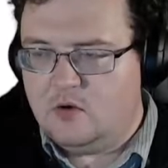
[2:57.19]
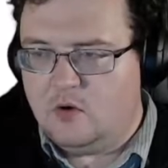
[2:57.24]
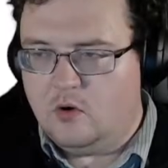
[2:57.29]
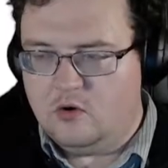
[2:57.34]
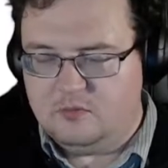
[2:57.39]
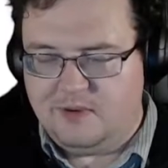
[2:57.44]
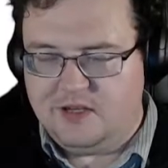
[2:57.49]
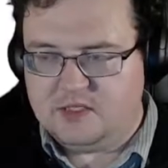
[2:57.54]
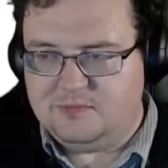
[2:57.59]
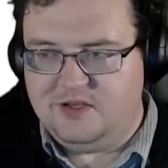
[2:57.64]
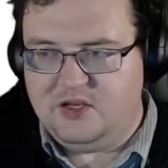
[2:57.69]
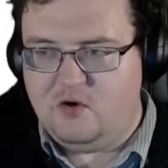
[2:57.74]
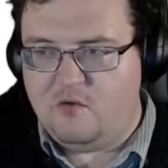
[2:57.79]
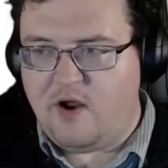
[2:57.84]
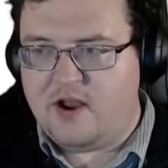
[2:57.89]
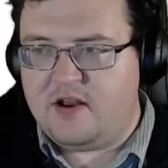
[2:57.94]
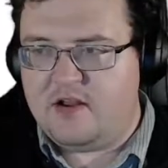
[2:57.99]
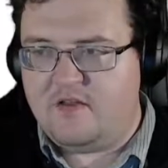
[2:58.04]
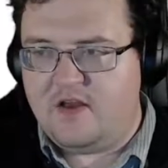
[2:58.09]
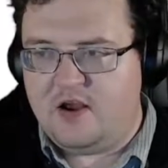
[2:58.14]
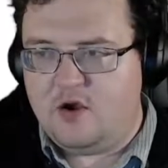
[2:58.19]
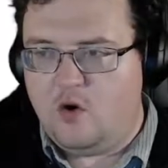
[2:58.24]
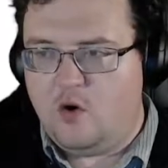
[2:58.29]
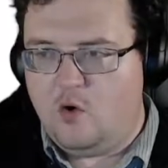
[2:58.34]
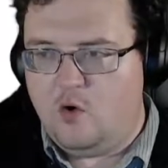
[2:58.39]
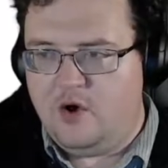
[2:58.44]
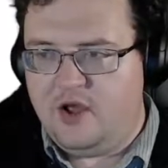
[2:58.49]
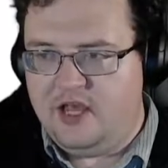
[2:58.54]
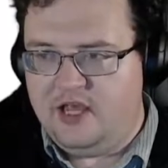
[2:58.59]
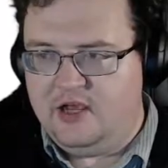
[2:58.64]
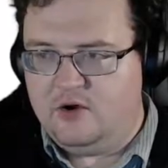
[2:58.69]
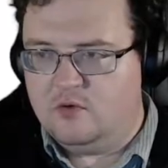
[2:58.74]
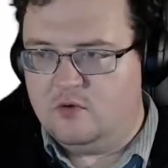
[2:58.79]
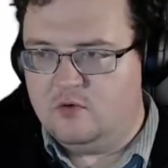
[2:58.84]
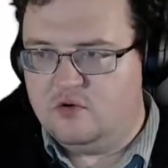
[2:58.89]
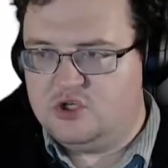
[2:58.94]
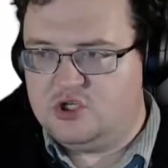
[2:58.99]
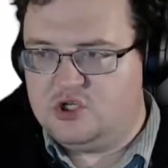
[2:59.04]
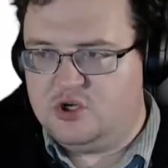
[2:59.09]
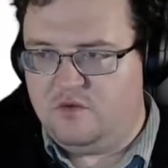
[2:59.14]
or must be greater than or
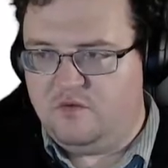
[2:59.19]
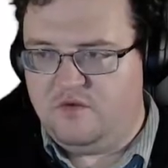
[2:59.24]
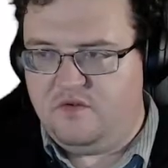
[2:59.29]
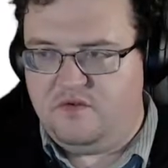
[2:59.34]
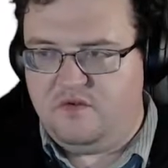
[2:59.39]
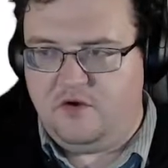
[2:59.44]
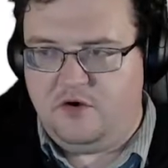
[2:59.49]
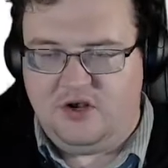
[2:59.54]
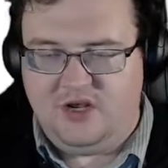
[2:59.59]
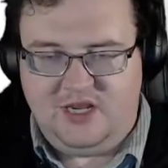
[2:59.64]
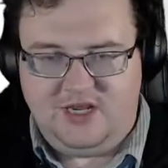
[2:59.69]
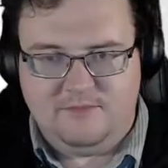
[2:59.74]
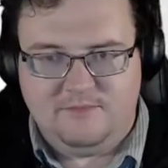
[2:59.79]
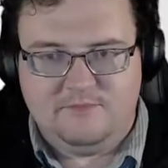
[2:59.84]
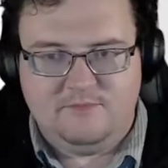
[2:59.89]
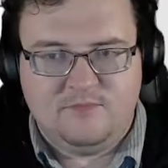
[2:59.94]
equal to 30.